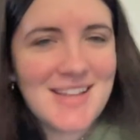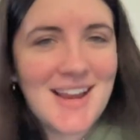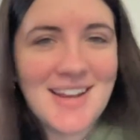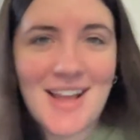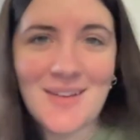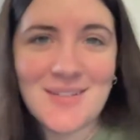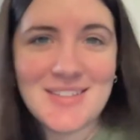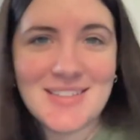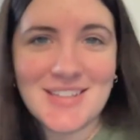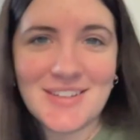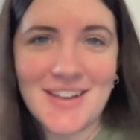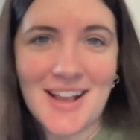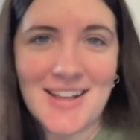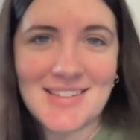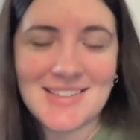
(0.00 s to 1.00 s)
and I will see you
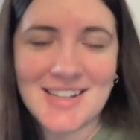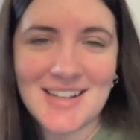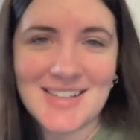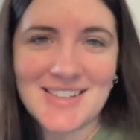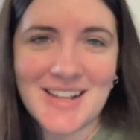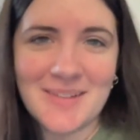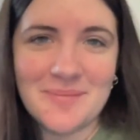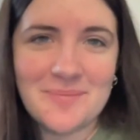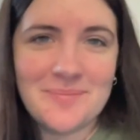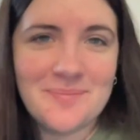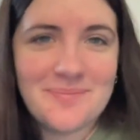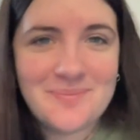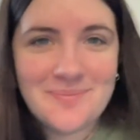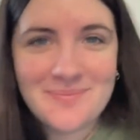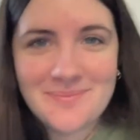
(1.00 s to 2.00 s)
guys next time.
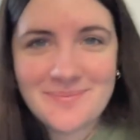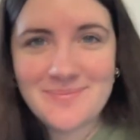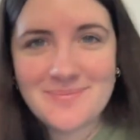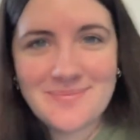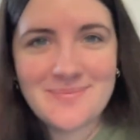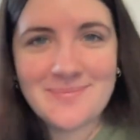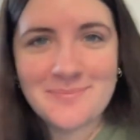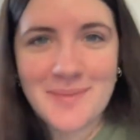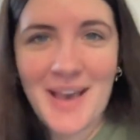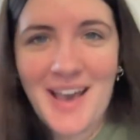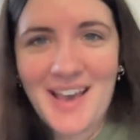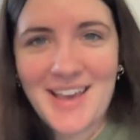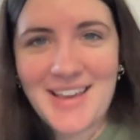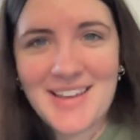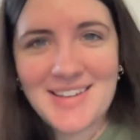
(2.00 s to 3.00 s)

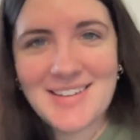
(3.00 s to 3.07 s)
Bye!